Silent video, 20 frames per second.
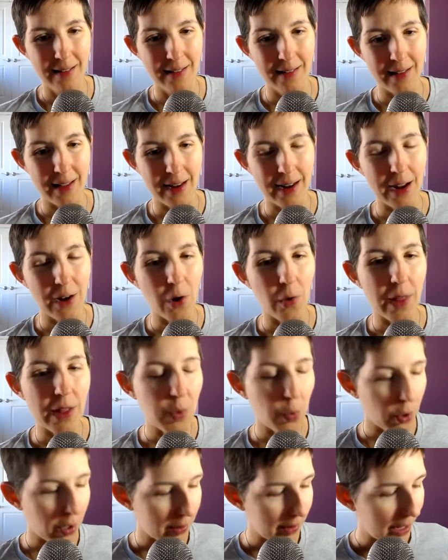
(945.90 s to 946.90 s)
And I know that's
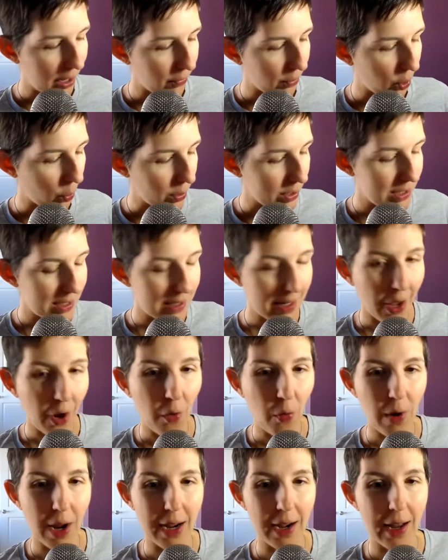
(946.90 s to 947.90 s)
where a lot of you are stuck
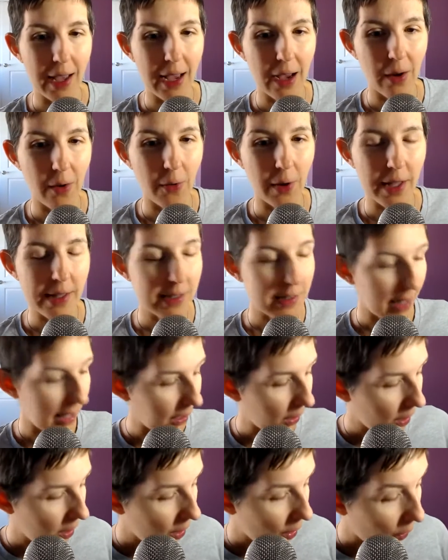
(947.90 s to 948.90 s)
right now. It's
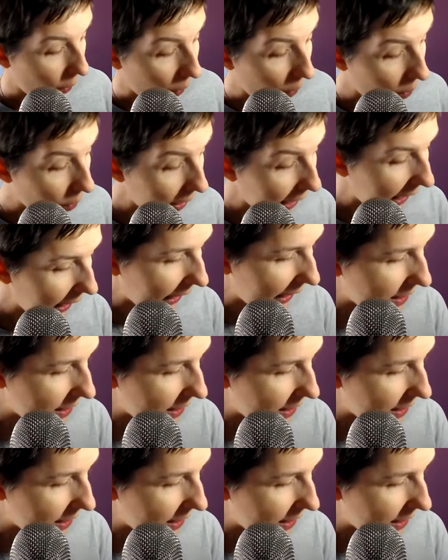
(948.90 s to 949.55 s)
like, oh, okay, it's